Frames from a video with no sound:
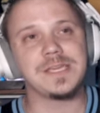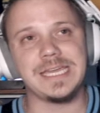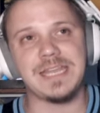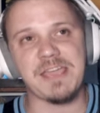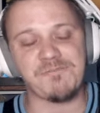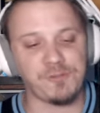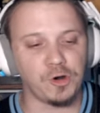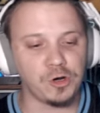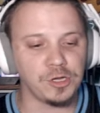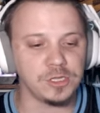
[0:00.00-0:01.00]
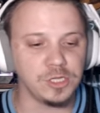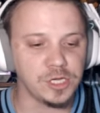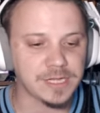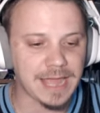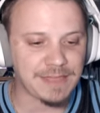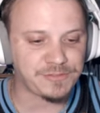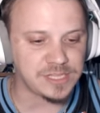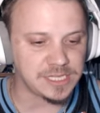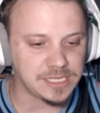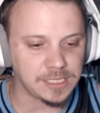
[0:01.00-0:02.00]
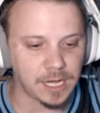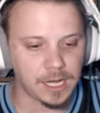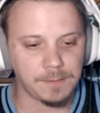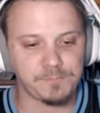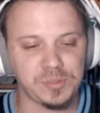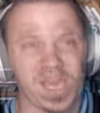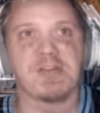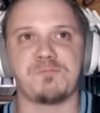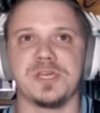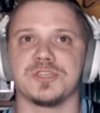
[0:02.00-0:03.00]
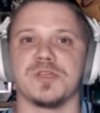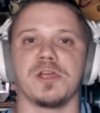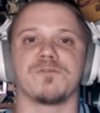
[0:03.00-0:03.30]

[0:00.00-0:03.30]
Getting a full look at the playoff picture here.